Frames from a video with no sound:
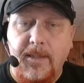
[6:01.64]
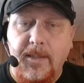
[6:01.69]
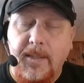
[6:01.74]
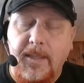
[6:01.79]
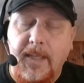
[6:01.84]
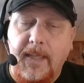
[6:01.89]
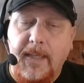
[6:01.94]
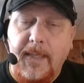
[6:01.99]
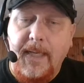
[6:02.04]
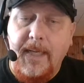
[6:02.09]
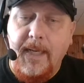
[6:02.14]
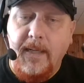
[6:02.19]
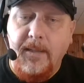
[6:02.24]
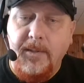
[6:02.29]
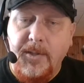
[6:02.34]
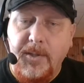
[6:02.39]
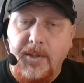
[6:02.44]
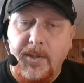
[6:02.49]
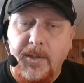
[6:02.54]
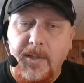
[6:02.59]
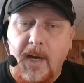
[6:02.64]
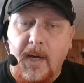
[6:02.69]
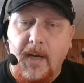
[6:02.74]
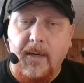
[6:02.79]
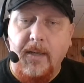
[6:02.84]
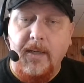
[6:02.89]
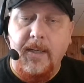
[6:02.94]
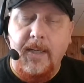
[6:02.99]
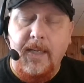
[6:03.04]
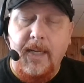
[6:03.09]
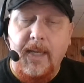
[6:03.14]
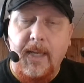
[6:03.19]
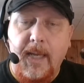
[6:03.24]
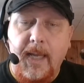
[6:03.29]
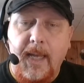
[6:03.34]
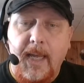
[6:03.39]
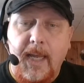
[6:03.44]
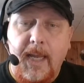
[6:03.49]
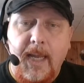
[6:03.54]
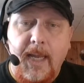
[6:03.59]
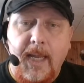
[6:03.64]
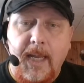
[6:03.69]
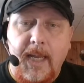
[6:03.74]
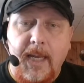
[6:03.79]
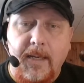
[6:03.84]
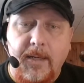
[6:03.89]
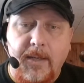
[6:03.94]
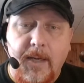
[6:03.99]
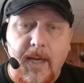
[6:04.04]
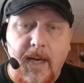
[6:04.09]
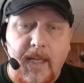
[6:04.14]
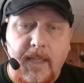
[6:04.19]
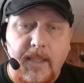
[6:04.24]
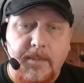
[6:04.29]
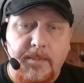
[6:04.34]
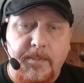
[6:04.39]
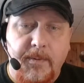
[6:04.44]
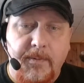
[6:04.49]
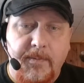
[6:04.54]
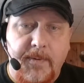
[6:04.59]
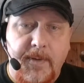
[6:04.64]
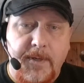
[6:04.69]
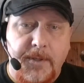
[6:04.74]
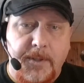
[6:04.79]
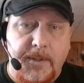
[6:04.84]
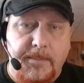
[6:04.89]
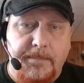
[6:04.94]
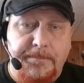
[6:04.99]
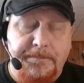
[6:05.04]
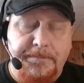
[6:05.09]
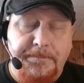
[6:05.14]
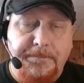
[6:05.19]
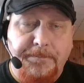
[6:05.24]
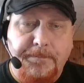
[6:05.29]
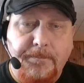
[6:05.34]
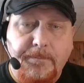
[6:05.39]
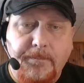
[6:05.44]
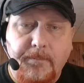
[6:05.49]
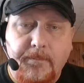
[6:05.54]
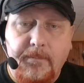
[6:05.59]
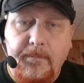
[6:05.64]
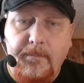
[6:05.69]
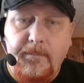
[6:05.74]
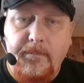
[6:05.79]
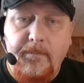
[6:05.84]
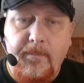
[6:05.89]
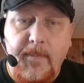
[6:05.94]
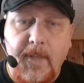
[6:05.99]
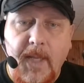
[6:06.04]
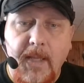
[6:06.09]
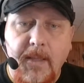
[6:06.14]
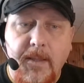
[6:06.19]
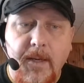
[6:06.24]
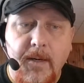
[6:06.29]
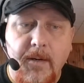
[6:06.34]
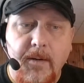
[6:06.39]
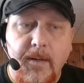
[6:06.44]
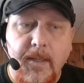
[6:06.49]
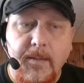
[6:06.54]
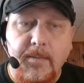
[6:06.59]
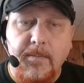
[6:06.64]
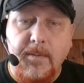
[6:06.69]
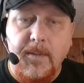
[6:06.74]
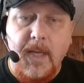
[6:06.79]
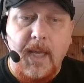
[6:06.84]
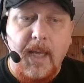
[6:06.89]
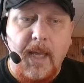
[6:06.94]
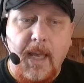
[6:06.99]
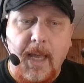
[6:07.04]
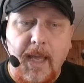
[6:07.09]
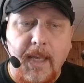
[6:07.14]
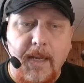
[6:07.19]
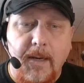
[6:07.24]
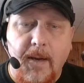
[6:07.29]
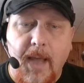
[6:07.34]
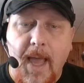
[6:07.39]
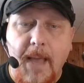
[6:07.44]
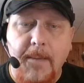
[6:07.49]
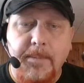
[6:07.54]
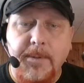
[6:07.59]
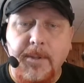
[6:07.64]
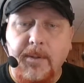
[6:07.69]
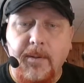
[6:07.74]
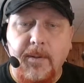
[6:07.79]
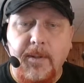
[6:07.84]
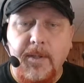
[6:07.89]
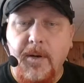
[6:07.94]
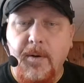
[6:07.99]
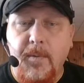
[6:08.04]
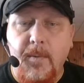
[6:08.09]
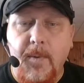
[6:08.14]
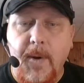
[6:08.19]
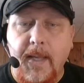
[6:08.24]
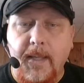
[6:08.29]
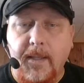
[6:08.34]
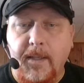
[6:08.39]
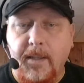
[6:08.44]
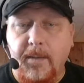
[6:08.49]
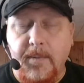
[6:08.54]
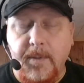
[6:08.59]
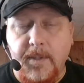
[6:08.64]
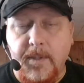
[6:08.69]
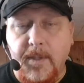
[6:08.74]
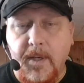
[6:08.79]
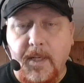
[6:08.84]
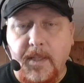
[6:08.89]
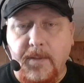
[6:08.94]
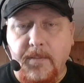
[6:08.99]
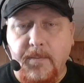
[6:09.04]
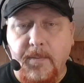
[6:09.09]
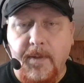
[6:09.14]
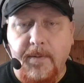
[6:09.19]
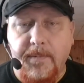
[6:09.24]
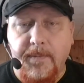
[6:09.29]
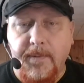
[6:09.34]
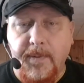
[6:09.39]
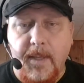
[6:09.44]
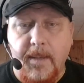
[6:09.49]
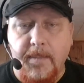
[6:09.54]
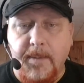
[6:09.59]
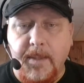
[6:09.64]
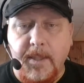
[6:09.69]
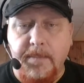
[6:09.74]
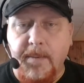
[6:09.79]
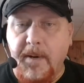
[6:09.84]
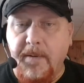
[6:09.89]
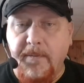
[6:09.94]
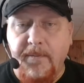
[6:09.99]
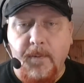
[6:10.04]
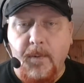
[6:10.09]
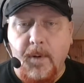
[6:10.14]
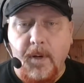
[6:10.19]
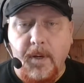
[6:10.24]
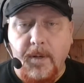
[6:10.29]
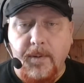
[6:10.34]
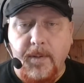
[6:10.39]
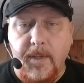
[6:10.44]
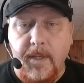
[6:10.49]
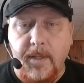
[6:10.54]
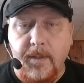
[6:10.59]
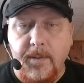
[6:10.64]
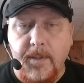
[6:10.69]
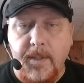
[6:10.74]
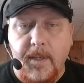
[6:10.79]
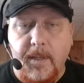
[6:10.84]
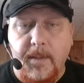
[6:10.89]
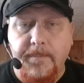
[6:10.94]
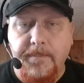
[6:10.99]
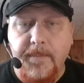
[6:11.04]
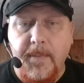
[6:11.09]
is that they got stuck in God's provision. There is absolutely no way that it was God's will for them to spend 400 years there.